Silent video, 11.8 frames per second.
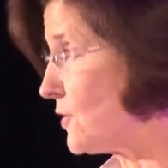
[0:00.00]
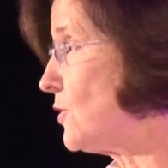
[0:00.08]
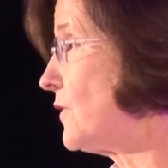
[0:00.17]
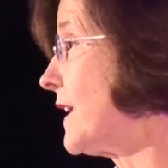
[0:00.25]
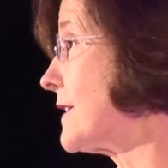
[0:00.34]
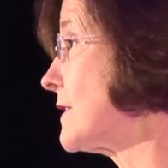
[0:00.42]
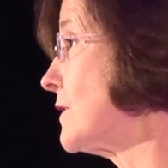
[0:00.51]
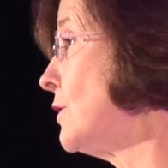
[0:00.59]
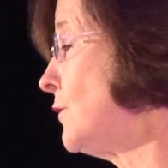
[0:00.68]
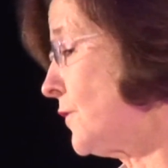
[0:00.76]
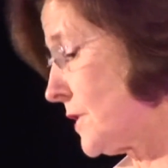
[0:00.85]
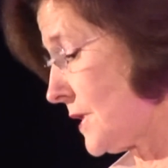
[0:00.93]
and
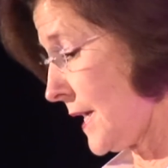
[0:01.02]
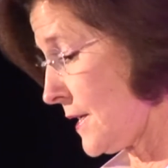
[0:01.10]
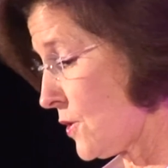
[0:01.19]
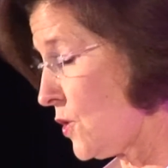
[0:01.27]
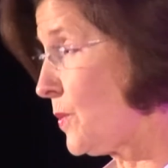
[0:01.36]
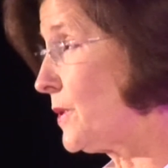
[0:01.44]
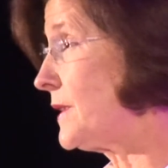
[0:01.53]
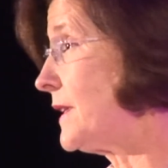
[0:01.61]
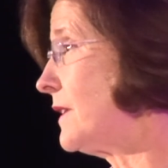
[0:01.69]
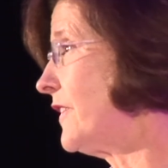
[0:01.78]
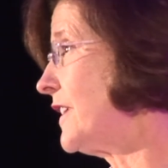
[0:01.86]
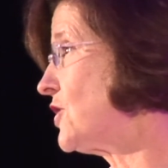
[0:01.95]
2002 for state
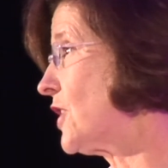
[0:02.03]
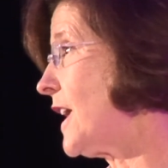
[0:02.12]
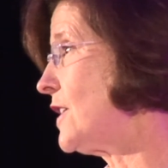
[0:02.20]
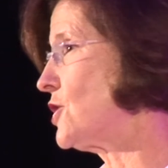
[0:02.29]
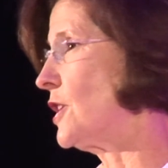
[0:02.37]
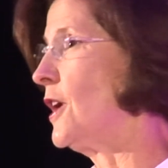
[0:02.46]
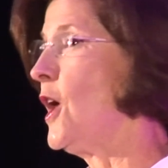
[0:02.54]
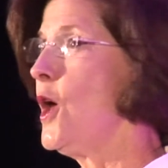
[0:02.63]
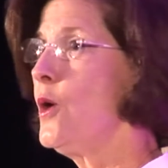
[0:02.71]
superintendent of education,